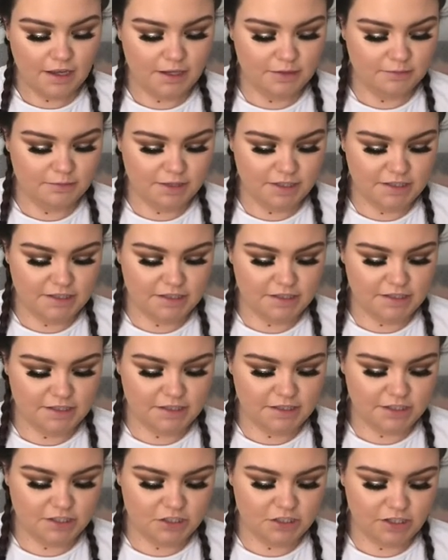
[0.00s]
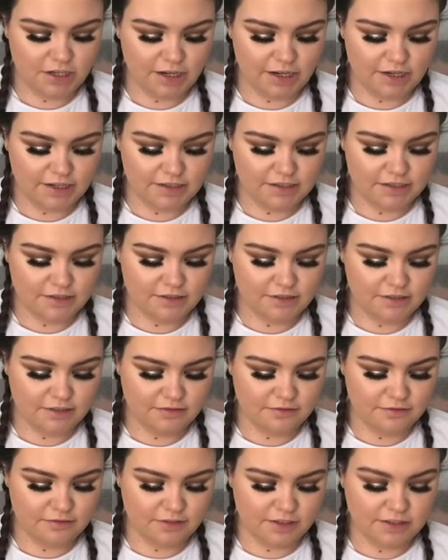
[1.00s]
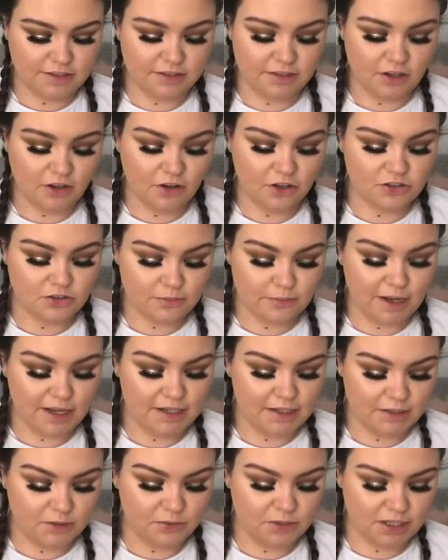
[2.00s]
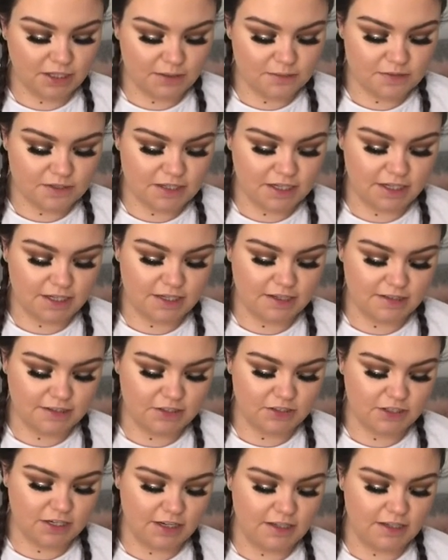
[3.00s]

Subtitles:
This is in the shade, this is a Hydro Matte liquid lipstick in the shade